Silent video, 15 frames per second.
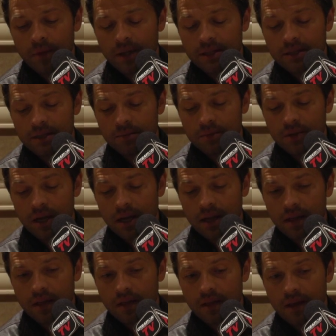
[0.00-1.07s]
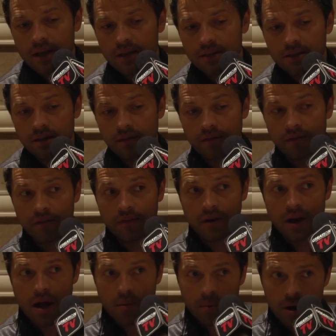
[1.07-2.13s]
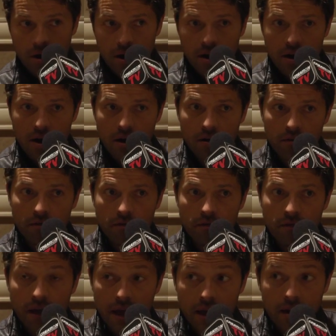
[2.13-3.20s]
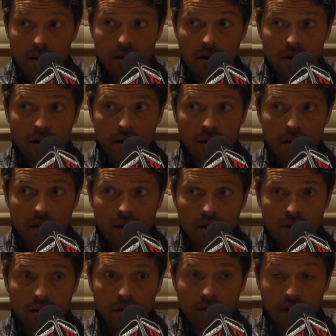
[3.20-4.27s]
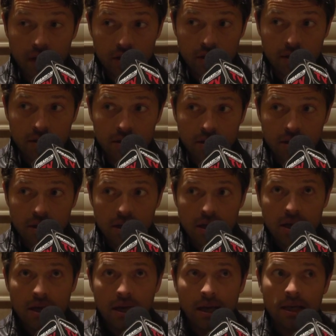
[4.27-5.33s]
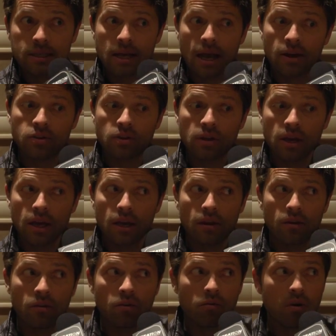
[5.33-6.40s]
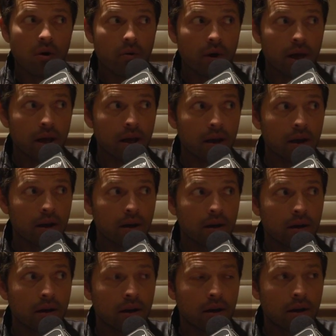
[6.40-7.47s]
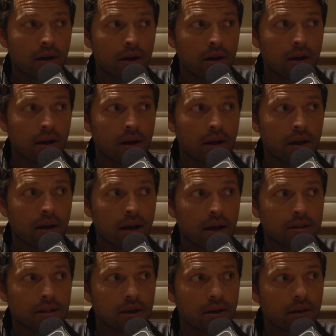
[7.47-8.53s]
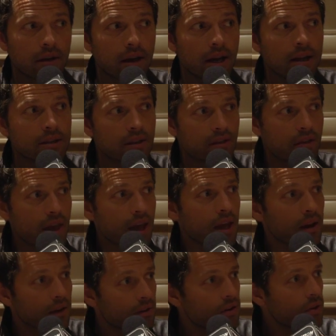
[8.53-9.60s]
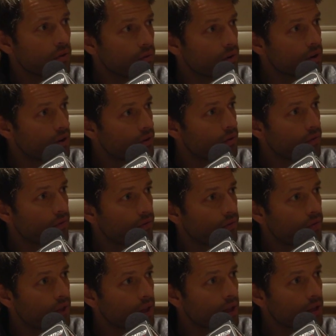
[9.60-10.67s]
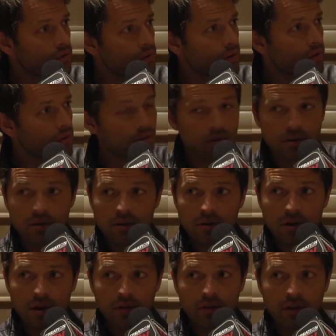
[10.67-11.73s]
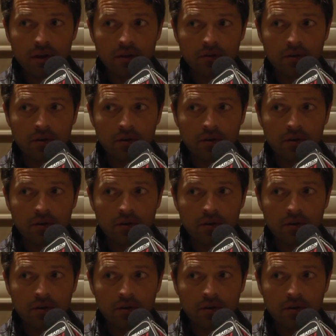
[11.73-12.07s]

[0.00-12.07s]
seems like the phenomenon of fan conventions is actually growing as a thing. Do you think that's true? Do you guys think that's